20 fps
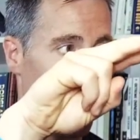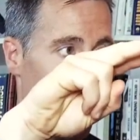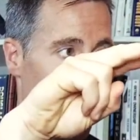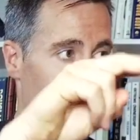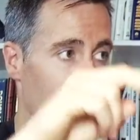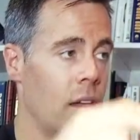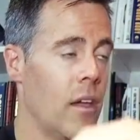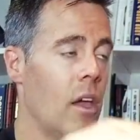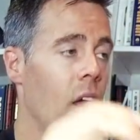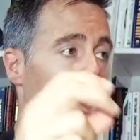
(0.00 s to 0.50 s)

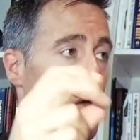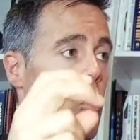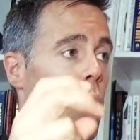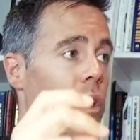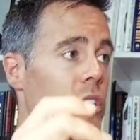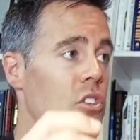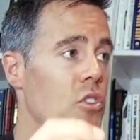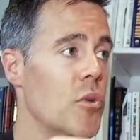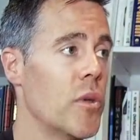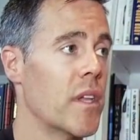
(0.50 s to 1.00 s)
ahead.
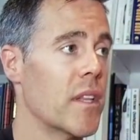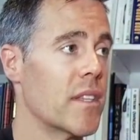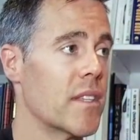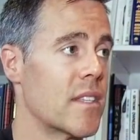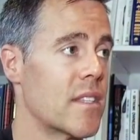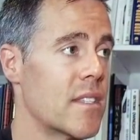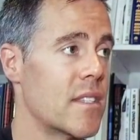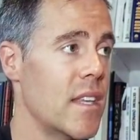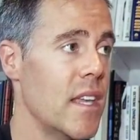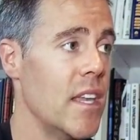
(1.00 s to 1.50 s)
Once you can
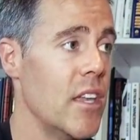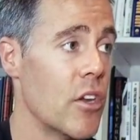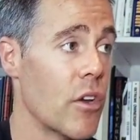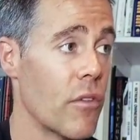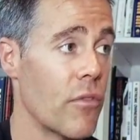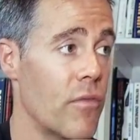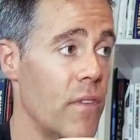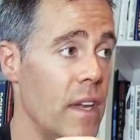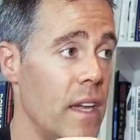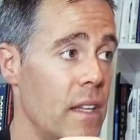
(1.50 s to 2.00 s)
see
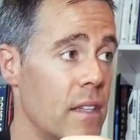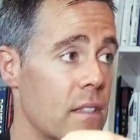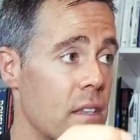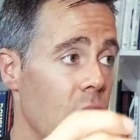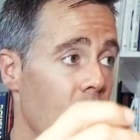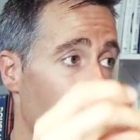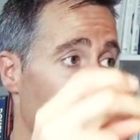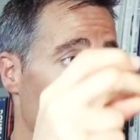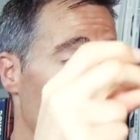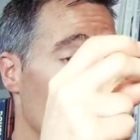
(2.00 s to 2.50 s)
your feet,
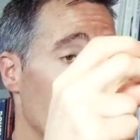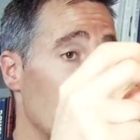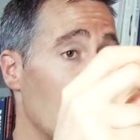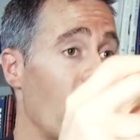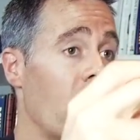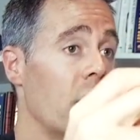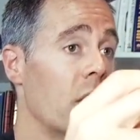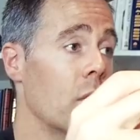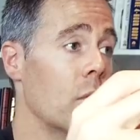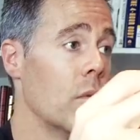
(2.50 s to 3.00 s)
you're
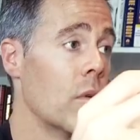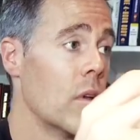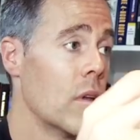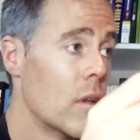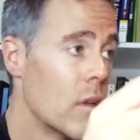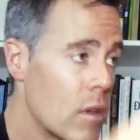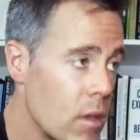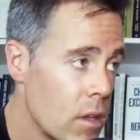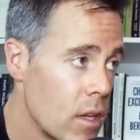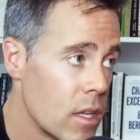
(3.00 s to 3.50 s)
trying to
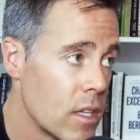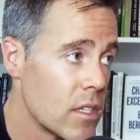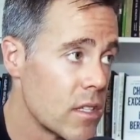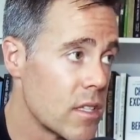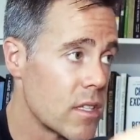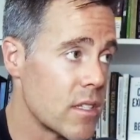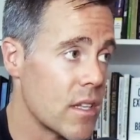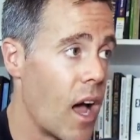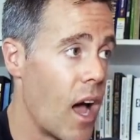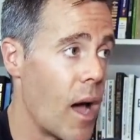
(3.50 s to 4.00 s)

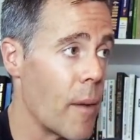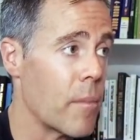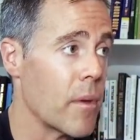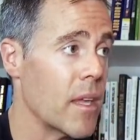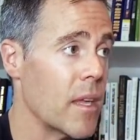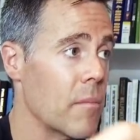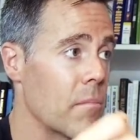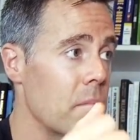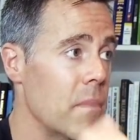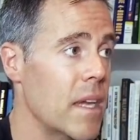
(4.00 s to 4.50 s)
stop,
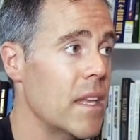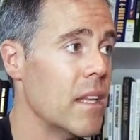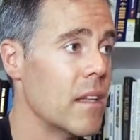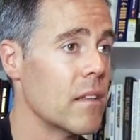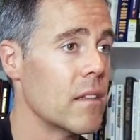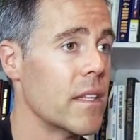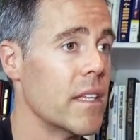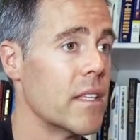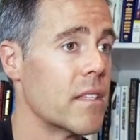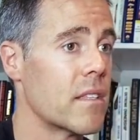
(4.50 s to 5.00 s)

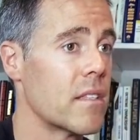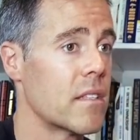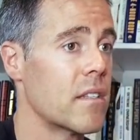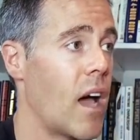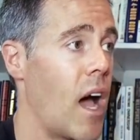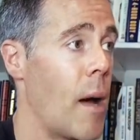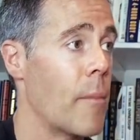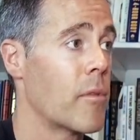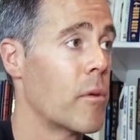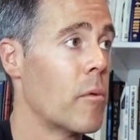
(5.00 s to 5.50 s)
immediately
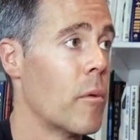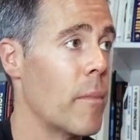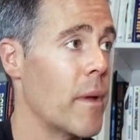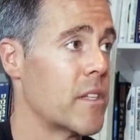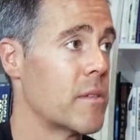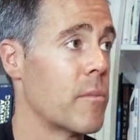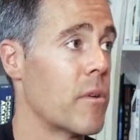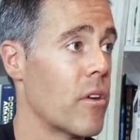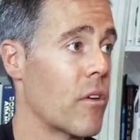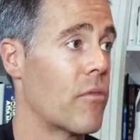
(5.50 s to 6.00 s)
stop the
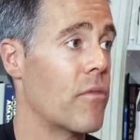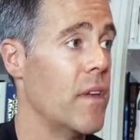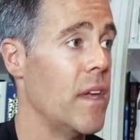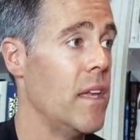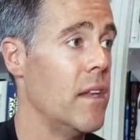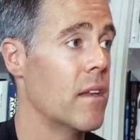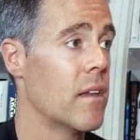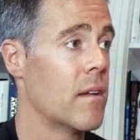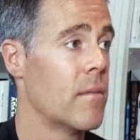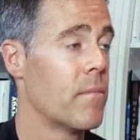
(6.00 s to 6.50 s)
momentum of your
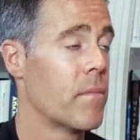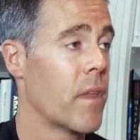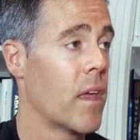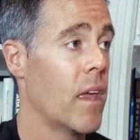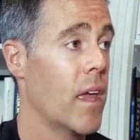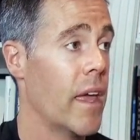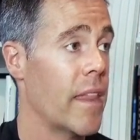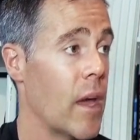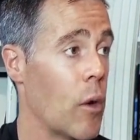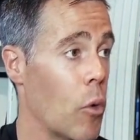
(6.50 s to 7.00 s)
feet,
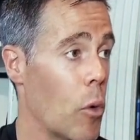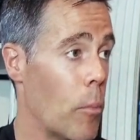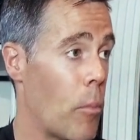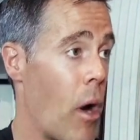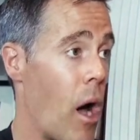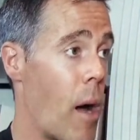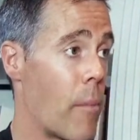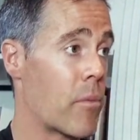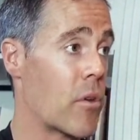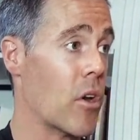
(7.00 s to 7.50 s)
and that will
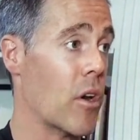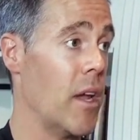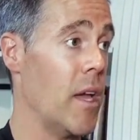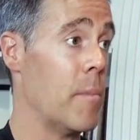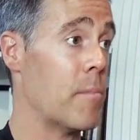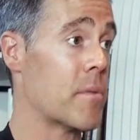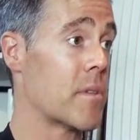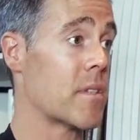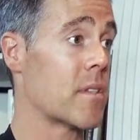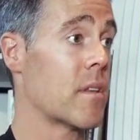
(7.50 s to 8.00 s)
pop your
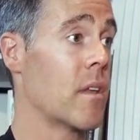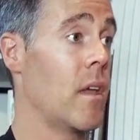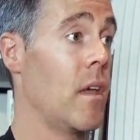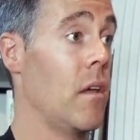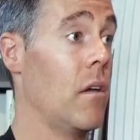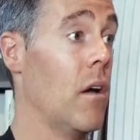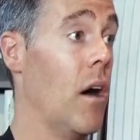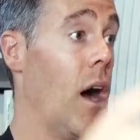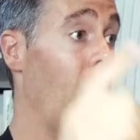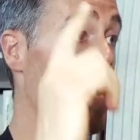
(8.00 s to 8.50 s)
hips
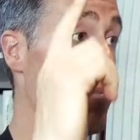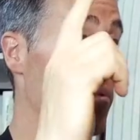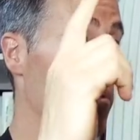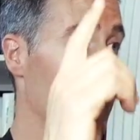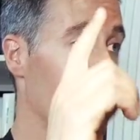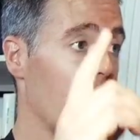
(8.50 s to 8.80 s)
up